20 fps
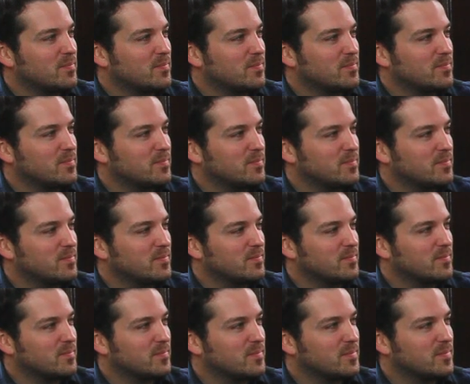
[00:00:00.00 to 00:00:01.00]

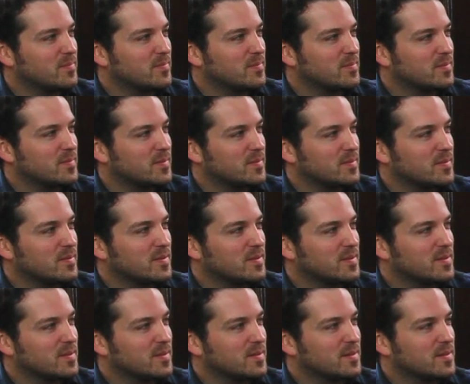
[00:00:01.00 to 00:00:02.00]

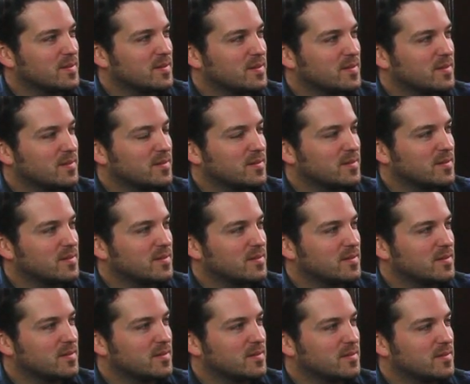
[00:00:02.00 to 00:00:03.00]

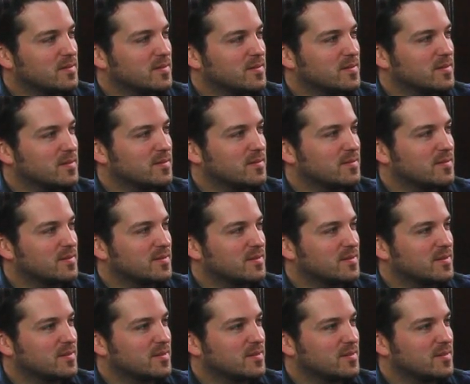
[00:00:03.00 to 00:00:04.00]

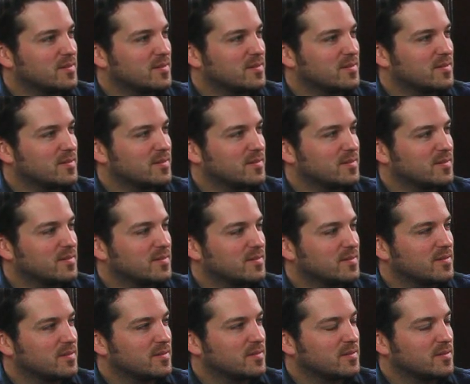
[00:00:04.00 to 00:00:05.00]

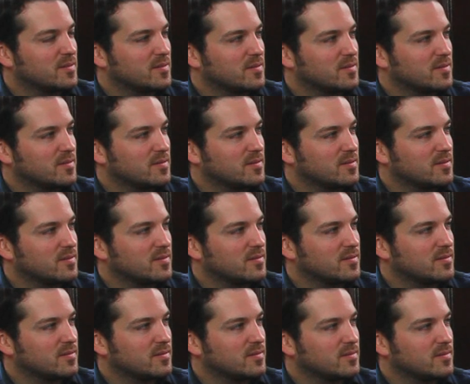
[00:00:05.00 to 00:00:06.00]

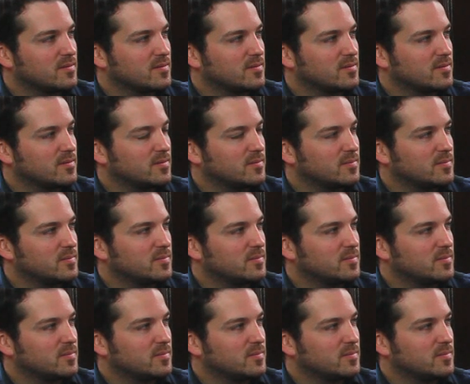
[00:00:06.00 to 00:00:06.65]
[no speech]